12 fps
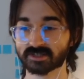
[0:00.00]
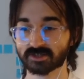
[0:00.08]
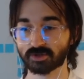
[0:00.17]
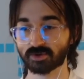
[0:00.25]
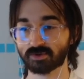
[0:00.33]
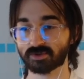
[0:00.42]

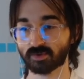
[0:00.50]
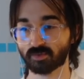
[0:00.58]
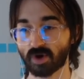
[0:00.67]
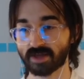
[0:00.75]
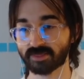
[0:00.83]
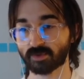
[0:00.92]
to the
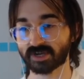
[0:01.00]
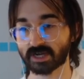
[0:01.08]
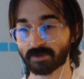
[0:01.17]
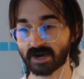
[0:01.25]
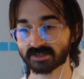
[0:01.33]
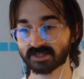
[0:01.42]
one that we're going to
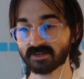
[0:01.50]
pass in,